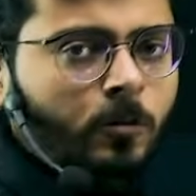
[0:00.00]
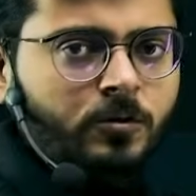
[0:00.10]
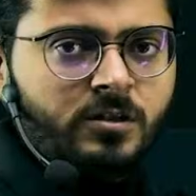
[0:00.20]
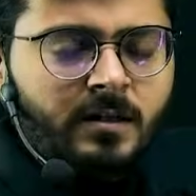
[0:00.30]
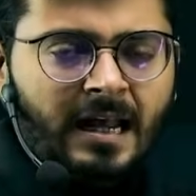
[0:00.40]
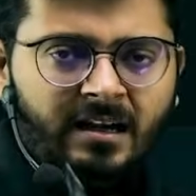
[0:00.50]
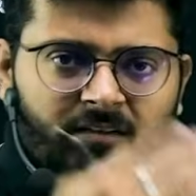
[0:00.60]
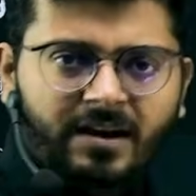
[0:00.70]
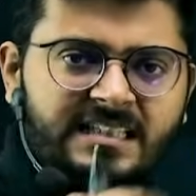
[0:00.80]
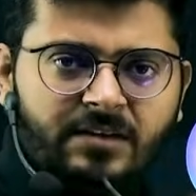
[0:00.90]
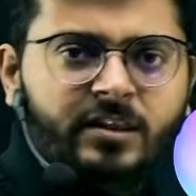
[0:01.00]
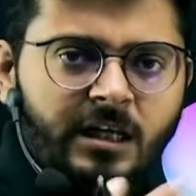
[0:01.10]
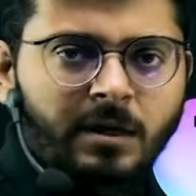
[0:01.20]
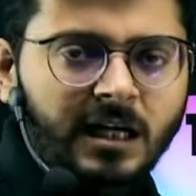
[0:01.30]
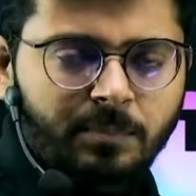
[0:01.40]
notes and revise everything
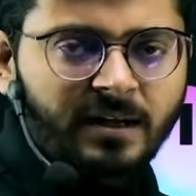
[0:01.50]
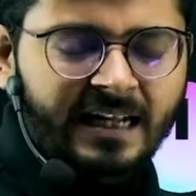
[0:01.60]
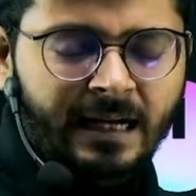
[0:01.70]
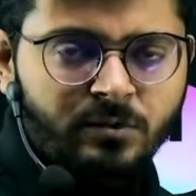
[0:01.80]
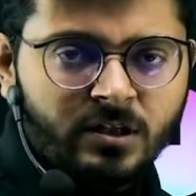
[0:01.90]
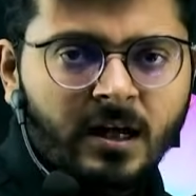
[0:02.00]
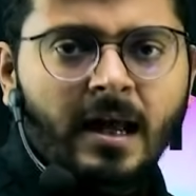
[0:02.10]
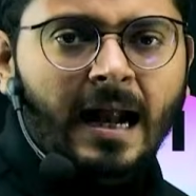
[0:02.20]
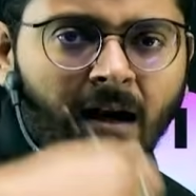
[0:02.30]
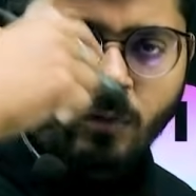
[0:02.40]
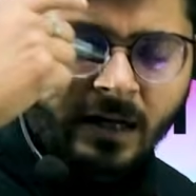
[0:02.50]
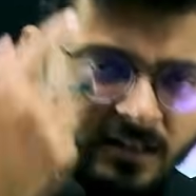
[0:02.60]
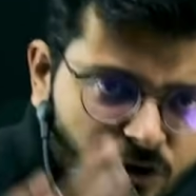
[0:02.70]
multiple times. And in the